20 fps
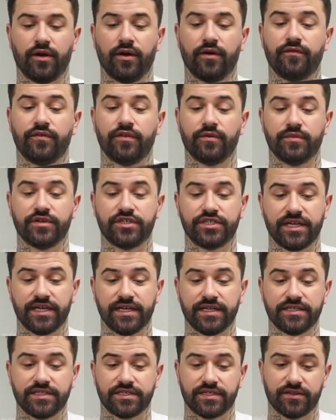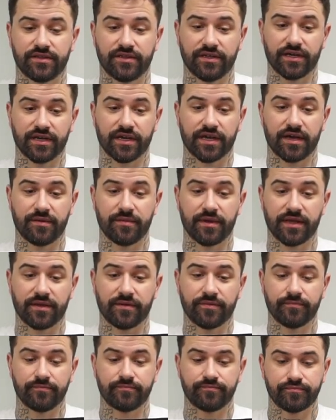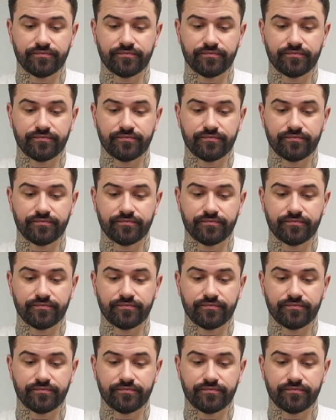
of the machines that are coming